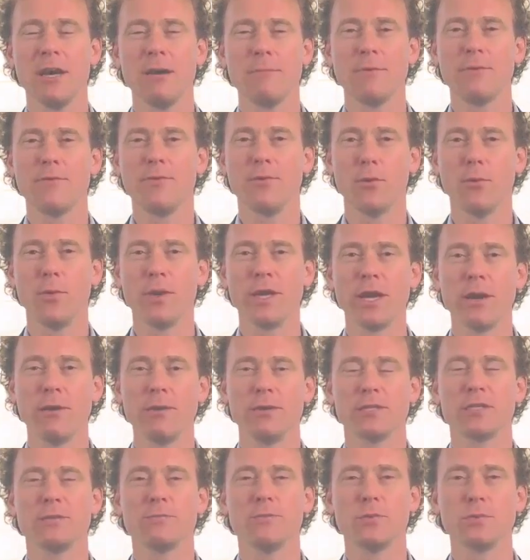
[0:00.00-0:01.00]
before we go
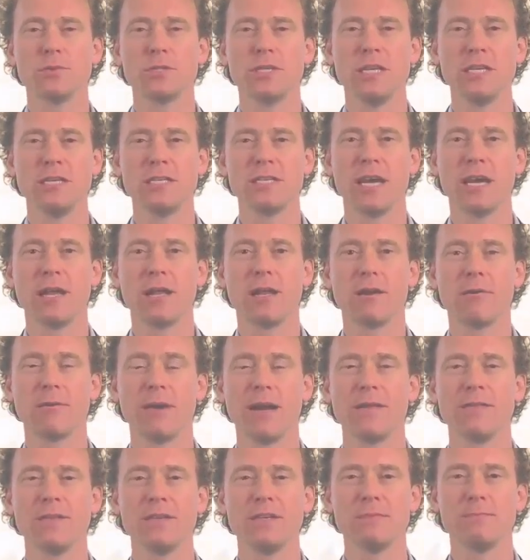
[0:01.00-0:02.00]
into more detail
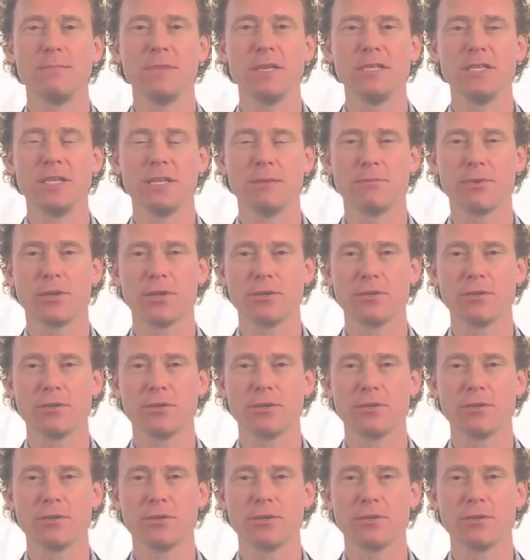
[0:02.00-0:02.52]
around these meeting